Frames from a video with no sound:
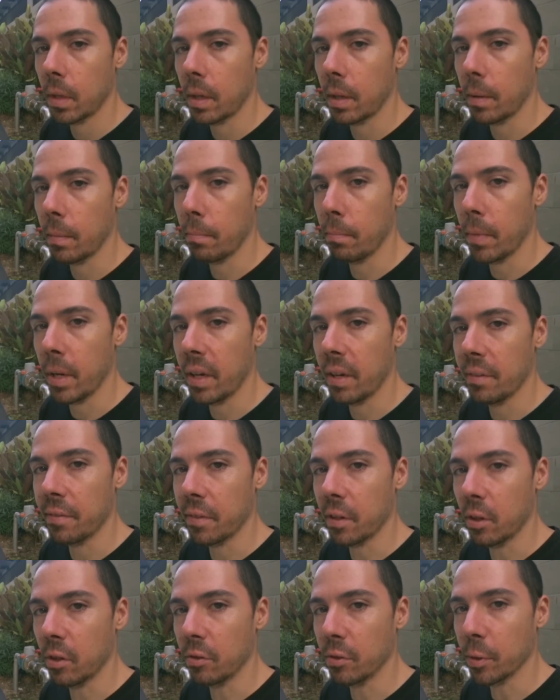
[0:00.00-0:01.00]
I may have
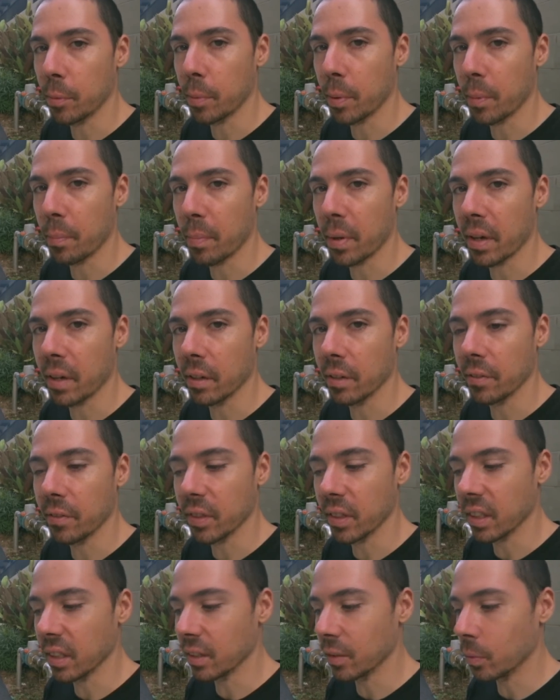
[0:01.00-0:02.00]
over prepared
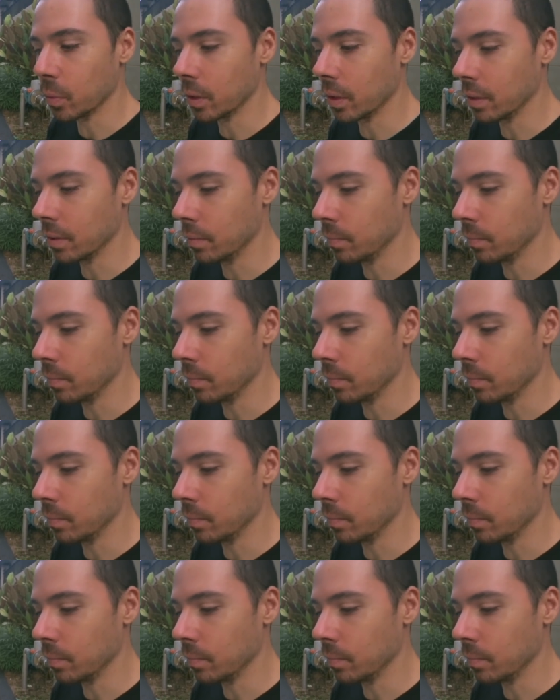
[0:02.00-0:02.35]
for this one.